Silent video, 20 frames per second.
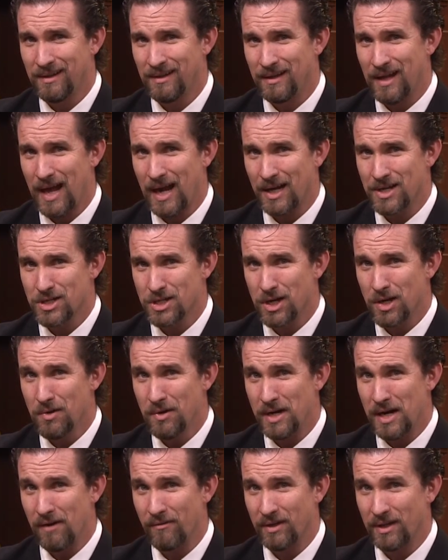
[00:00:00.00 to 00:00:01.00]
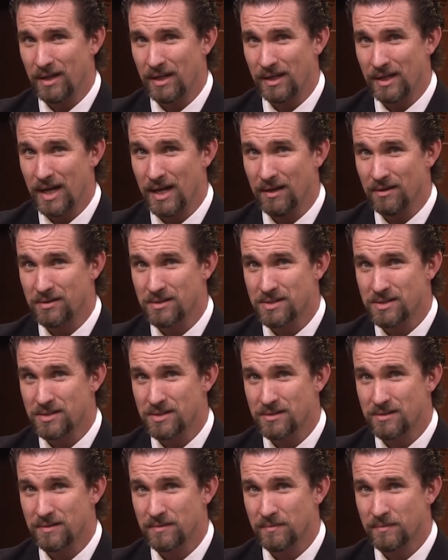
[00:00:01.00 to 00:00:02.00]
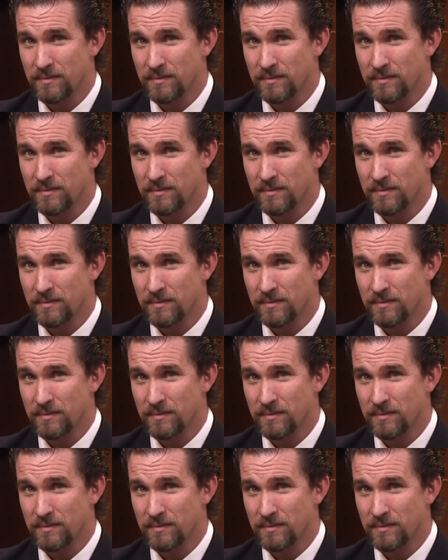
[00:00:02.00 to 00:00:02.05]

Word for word: that excluded everything else.